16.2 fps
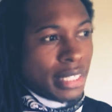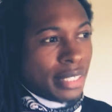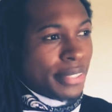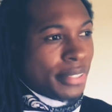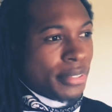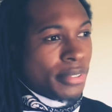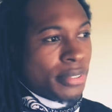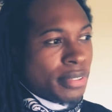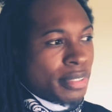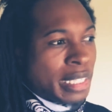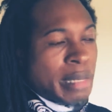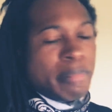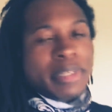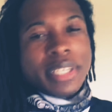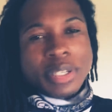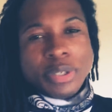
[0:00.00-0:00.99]
you can
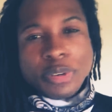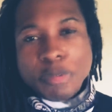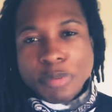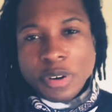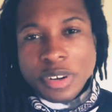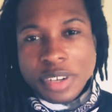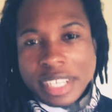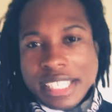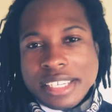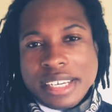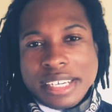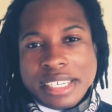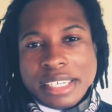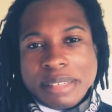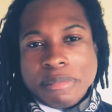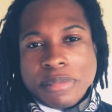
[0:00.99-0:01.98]
be a goofball at
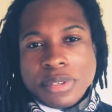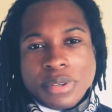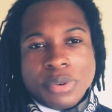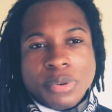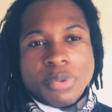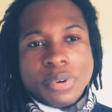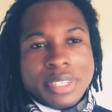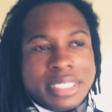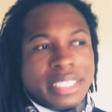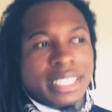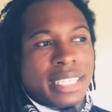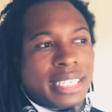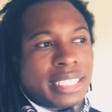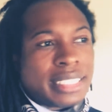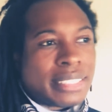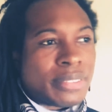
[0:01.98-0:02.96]
times or
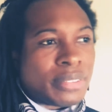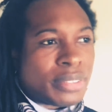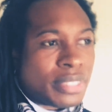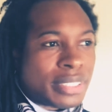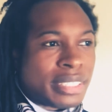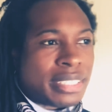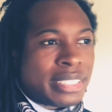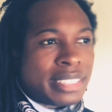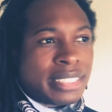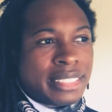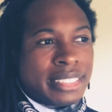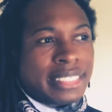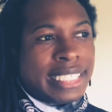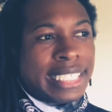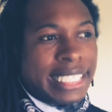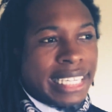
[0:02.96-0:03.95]
whatnot, or
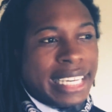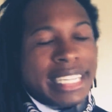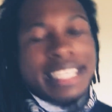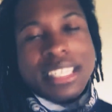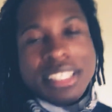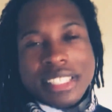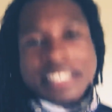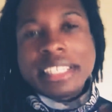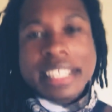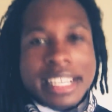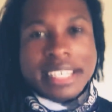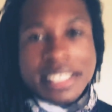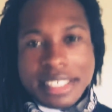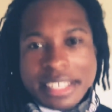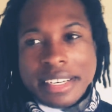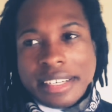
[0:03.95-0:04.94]
that ADHD
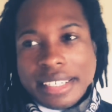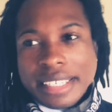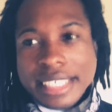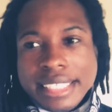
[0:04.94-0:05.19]
kicks in.